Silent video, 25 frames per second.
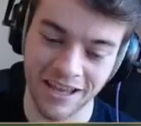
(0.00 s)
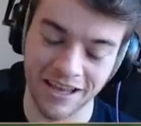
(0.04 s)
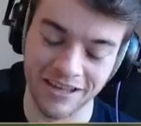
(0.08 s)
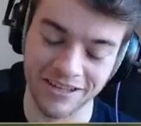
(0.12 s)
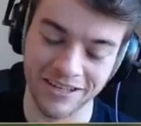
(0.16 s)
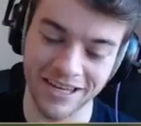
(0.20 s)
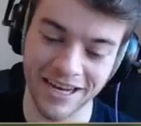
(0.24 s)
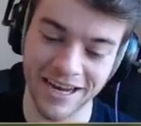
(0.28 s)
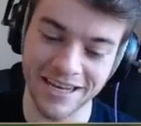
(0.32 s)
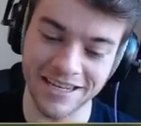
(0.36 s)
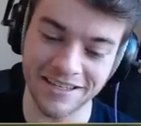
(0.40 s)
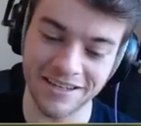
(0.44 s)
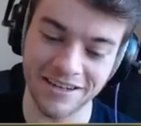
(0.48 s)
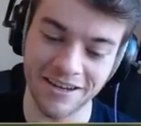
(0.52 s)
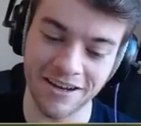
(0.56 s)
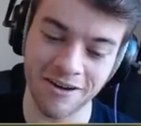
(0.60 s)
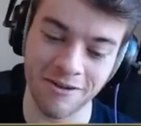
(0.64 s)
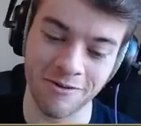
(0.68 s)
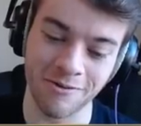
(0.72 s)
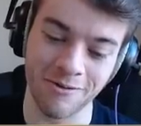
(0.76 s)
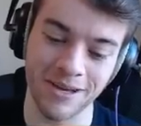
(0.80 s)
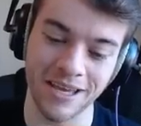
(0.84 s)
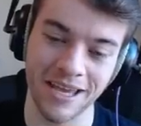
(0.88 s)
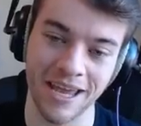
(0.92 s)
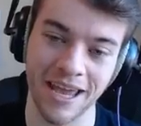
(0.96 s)
As you guys know,
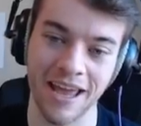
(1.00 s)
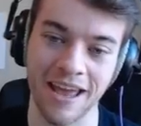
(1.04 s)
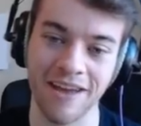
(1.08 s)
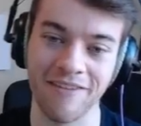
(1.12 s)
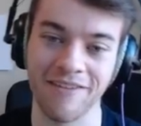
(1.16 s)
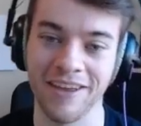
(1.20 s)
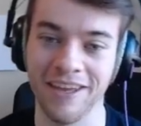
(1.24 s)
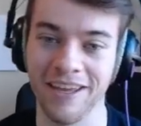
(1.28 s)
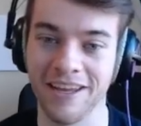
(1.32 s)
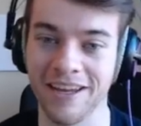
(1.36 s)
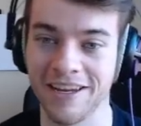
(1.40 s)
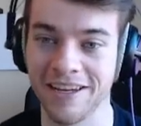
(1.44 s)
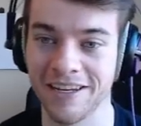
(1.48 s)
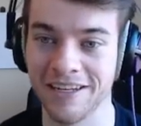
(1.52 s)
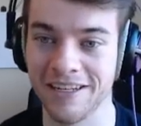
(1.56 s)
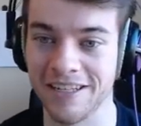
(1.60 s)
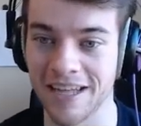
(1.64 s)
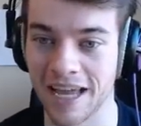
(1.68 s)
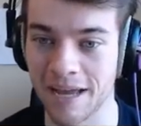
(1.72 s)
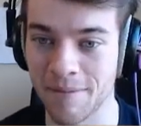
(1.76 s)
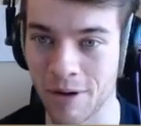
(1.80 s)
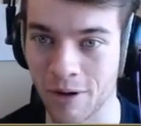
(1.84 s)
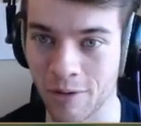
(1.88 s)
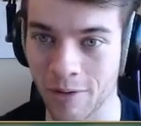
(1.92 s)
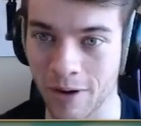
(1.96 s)
we have a
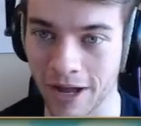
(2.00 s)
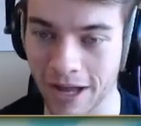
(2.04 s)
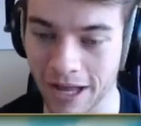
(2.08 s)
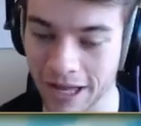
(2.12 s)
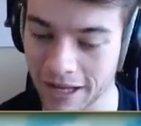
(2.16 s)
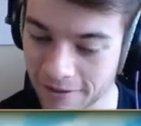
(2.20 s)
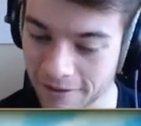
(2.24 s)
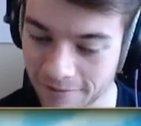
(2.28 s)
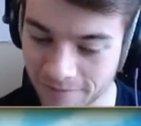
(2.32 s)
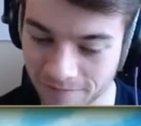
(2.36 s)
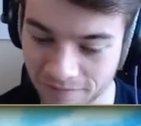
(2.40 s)
Kadabra.